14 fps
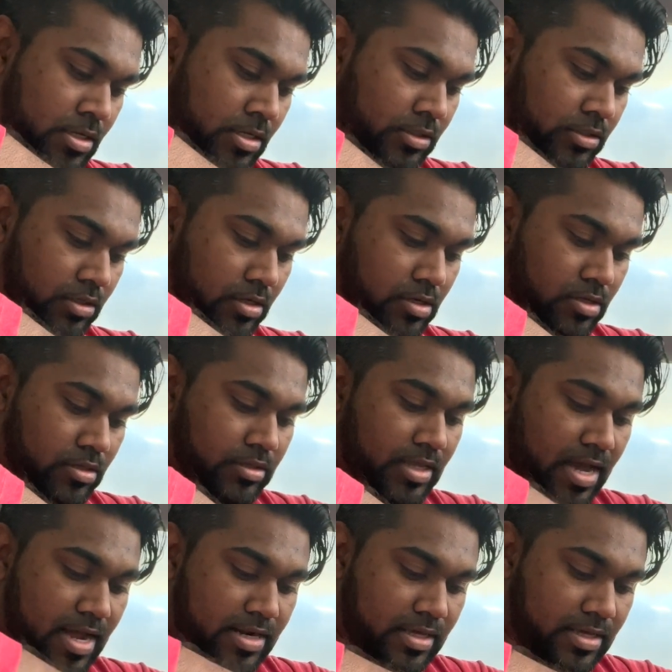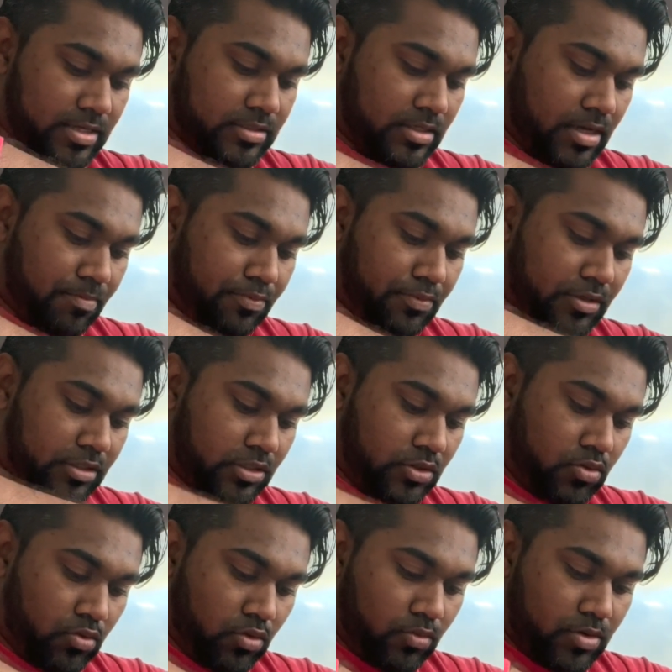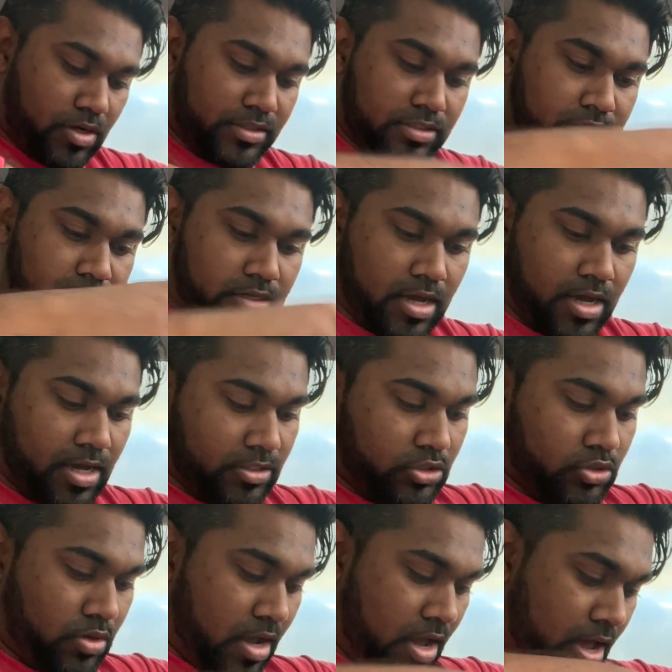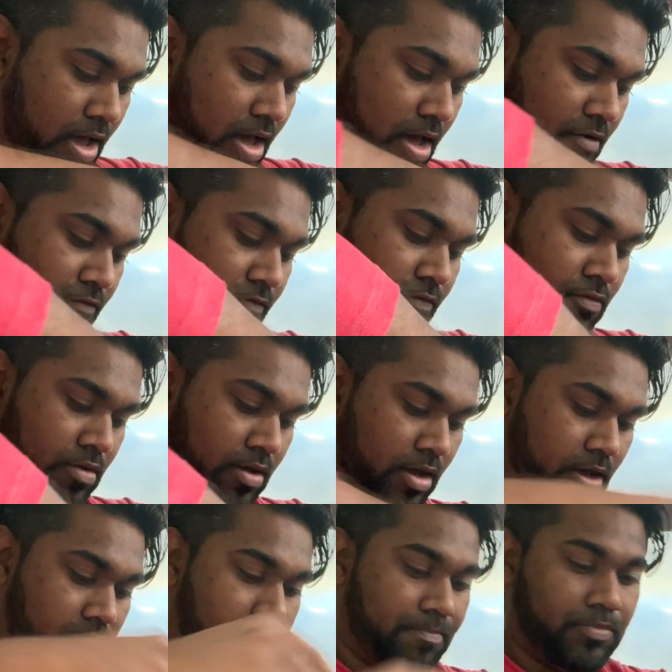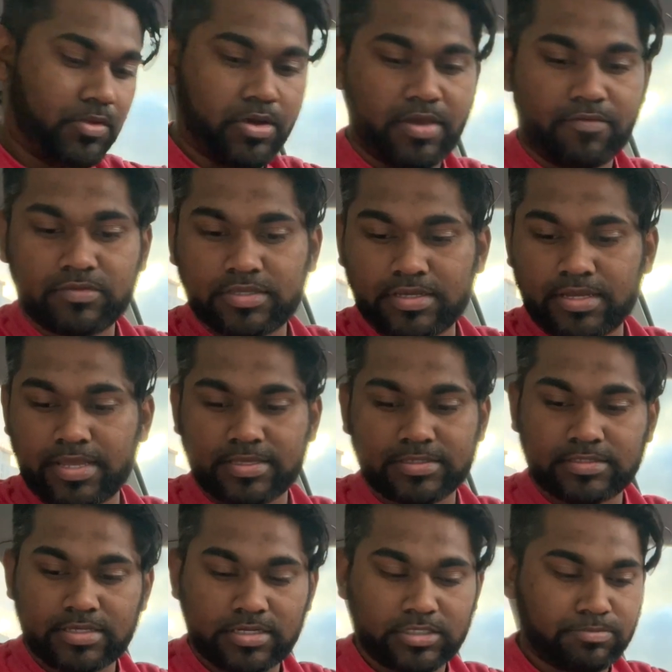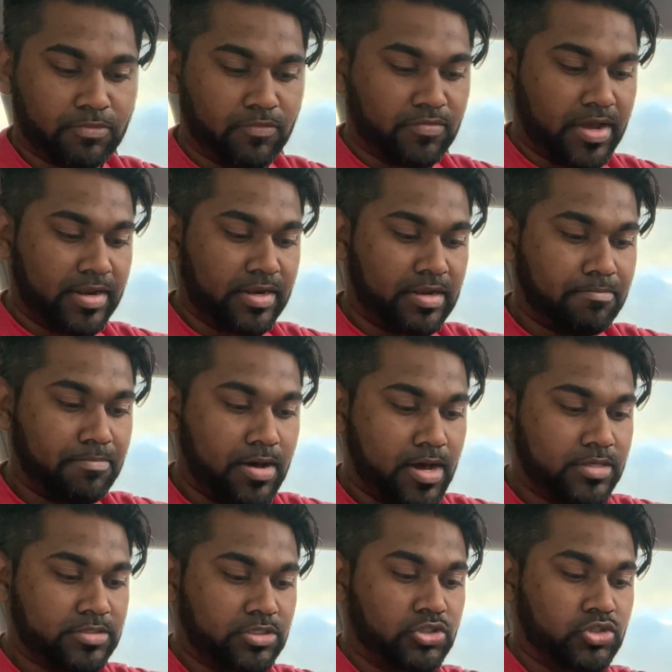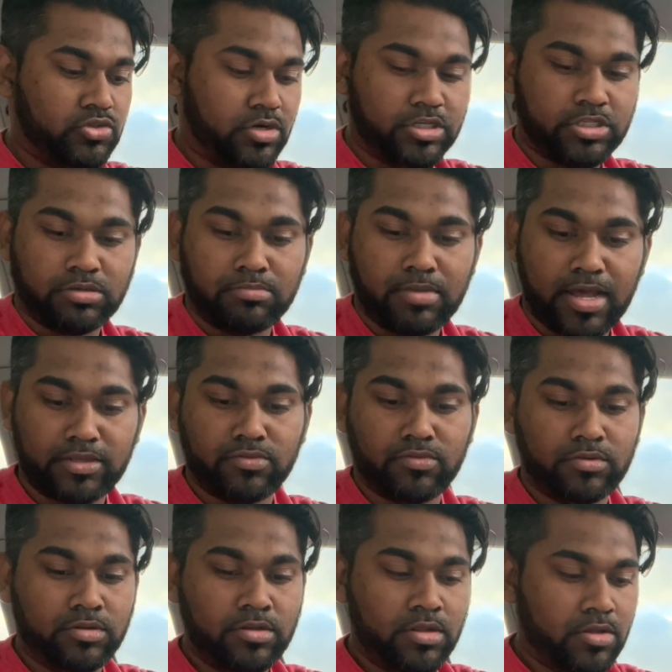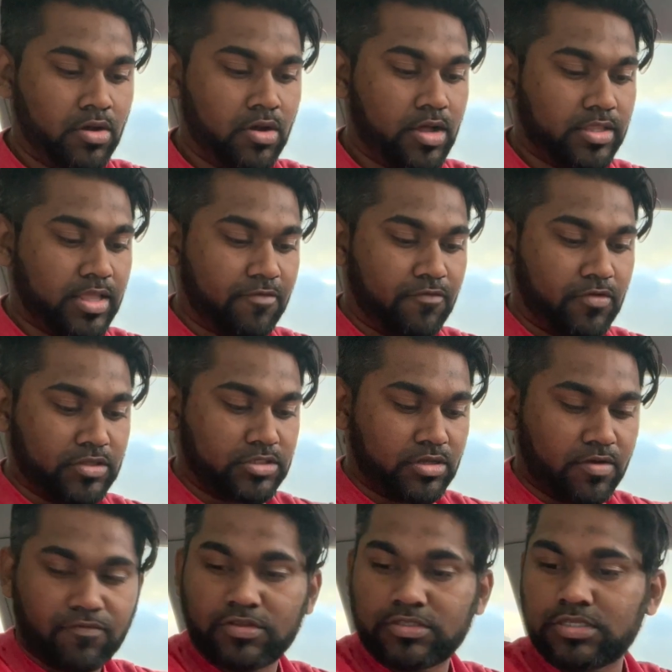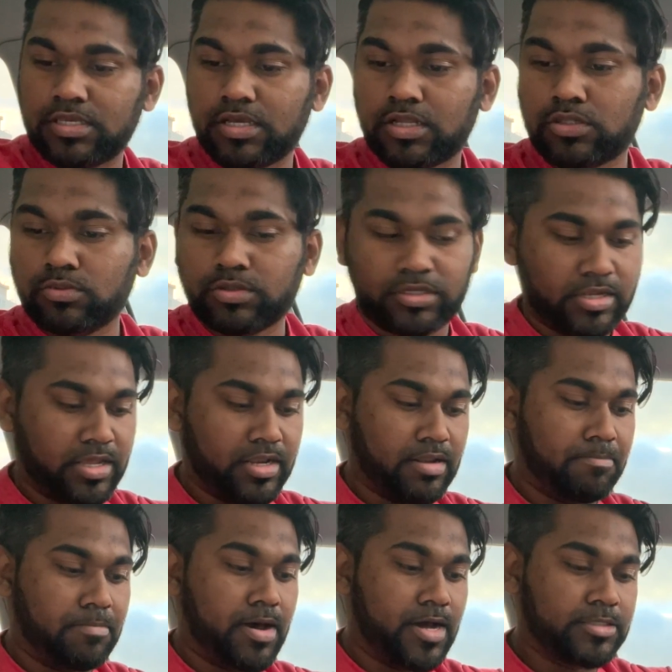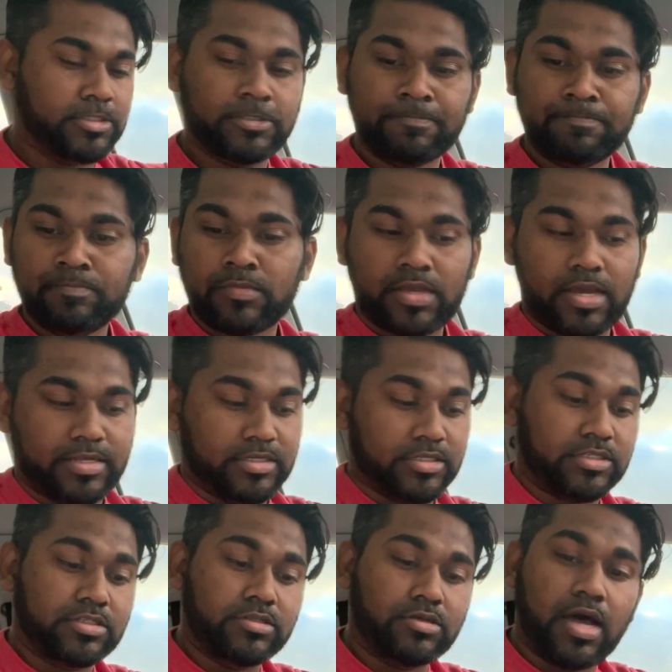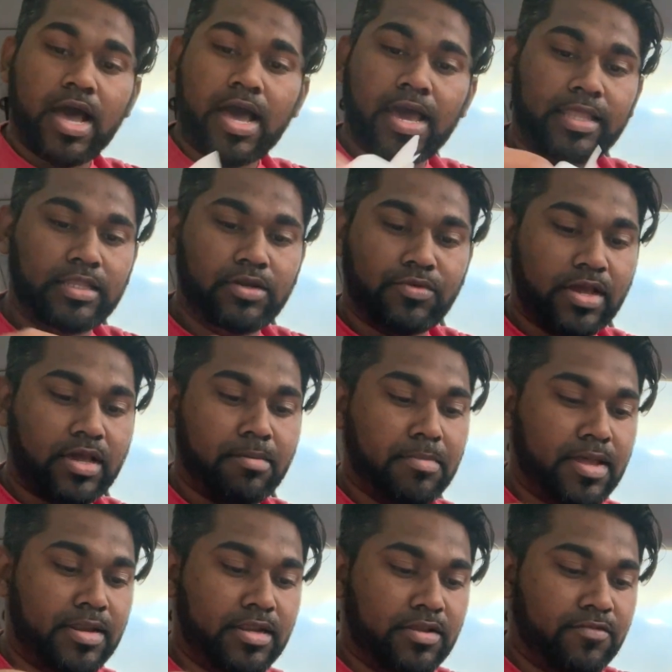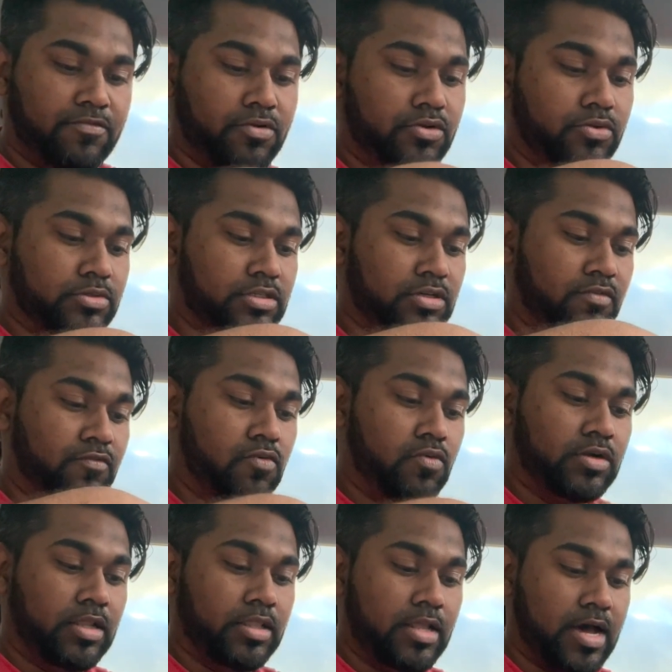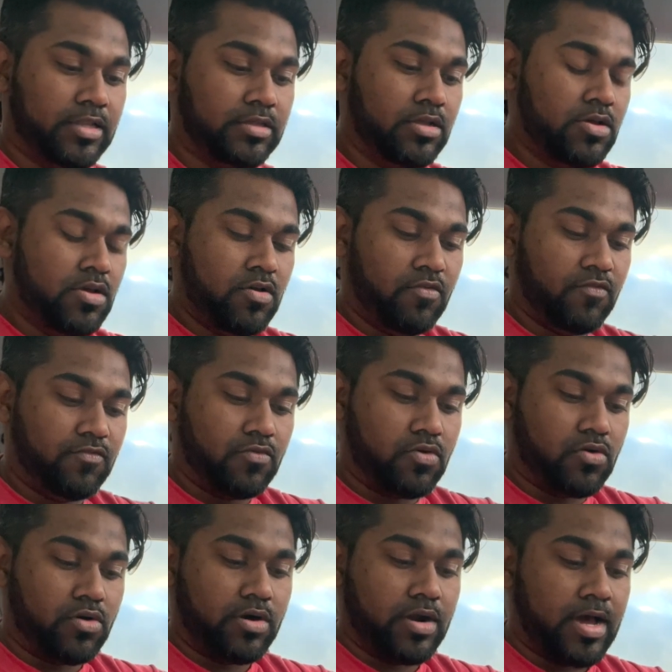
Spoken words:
So that is a pretty cool one to have. Everything, like I said, is provided in the box. Instruction manual, all that fun stuff is included in the box, and this is highly recommended if you're using your phone a lot for